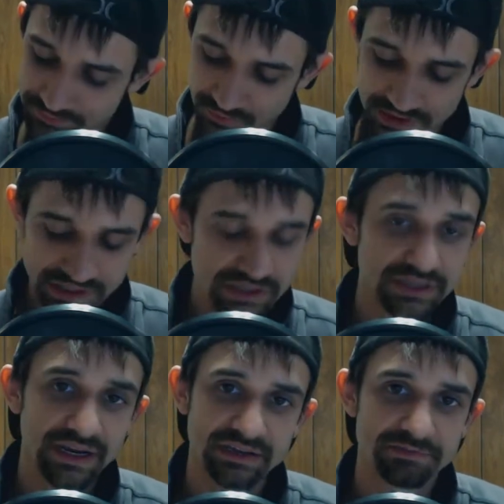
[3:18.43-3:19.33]
What's
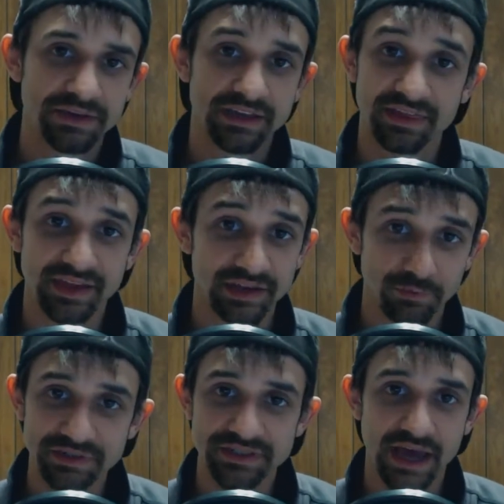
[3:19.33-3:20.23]
the next big thing?
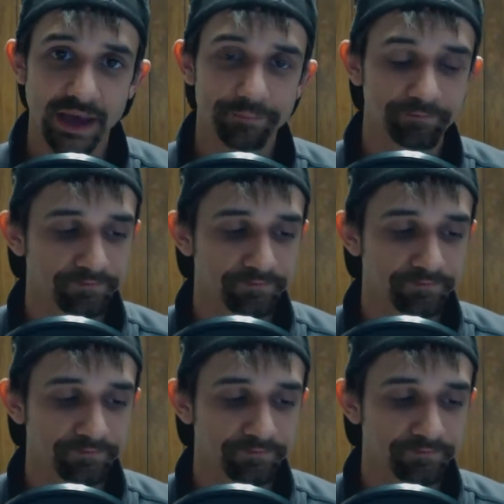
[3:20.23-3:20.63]
What's that?